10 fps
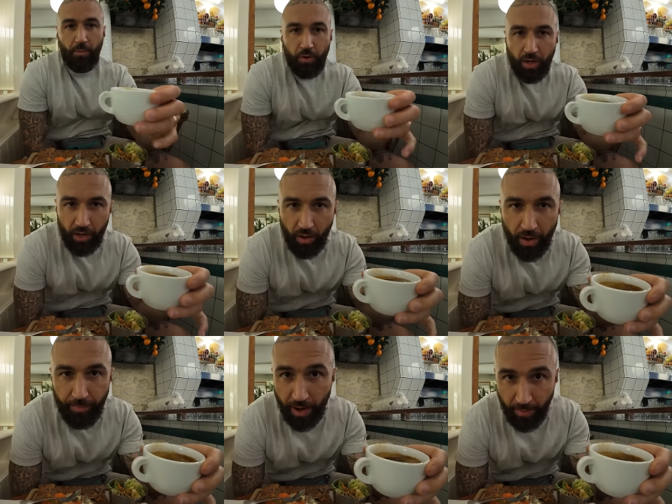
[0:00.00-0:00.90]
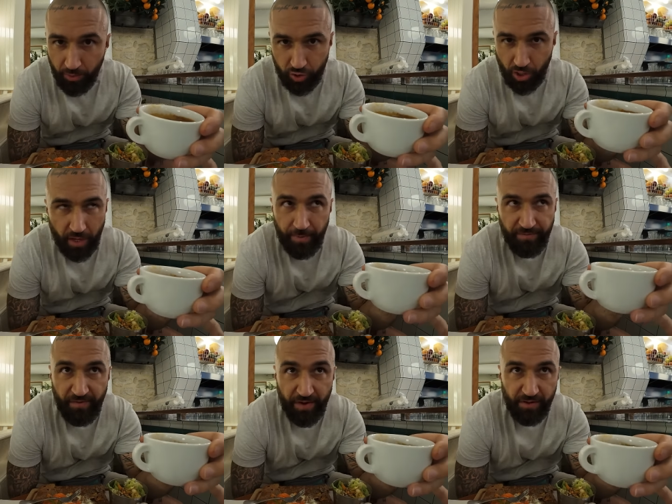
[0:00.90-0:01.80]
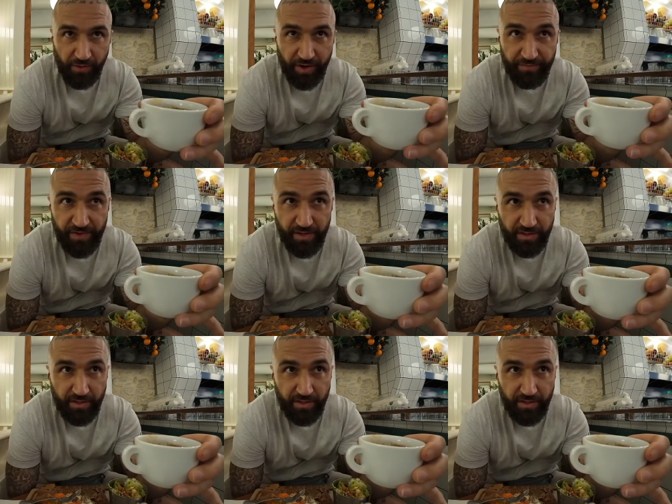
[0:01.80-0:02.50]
I'm not gonna lie, bro. I'm not trying to be funny or nothing.